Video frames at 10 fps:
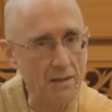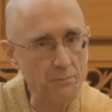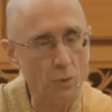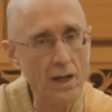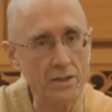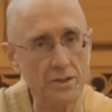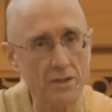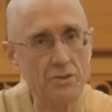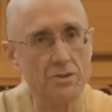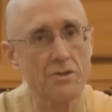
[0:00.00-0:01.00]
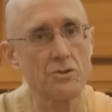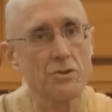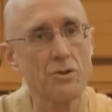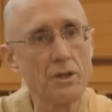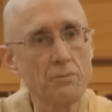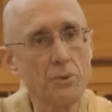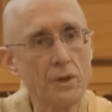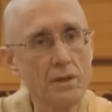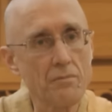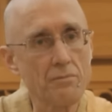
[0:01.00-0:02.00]
Why is that such a turning
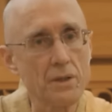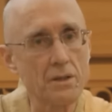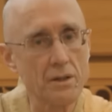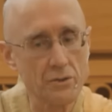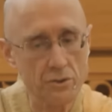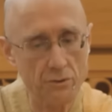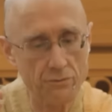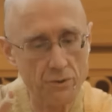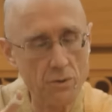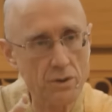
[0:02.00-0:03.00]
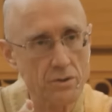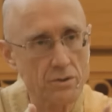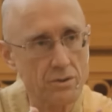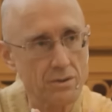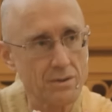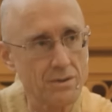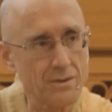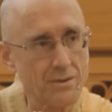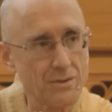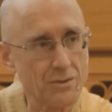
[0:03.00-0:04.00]
point? Because your focus
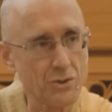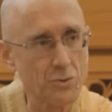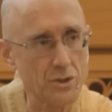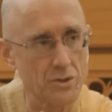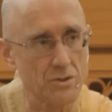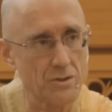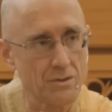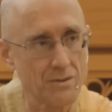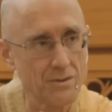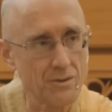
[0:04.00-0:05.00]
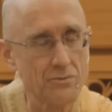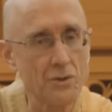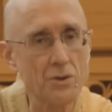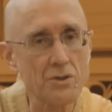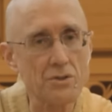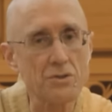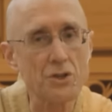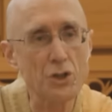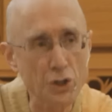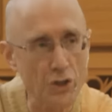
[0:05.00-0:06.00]
switches. Your focus is
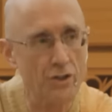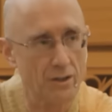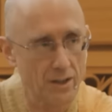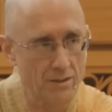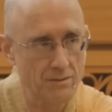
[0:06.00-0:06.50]
here now.